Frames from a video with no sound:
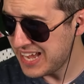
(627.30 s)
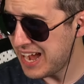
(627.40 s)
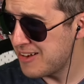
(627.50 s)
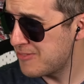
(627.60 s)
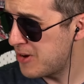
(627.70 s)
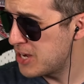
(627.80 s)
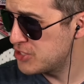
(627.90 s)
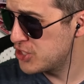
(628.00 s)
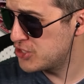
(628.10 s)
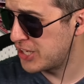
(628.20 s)
Yeah, well,
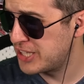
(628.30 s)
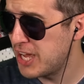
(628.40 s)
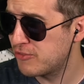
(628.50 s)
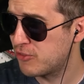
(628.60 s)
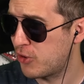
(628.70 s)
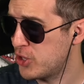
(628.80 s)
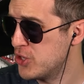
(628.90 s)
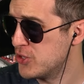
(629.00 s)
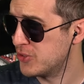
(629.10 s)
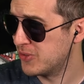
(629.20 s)
it's just a gift for
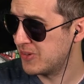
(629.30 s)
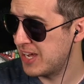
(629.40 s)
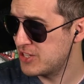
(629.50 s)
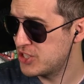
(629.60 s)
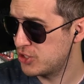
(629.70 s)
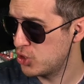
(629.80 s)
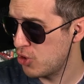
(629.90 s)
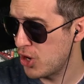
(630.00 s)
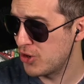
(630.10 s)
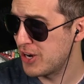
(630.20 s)
you. It's a $200.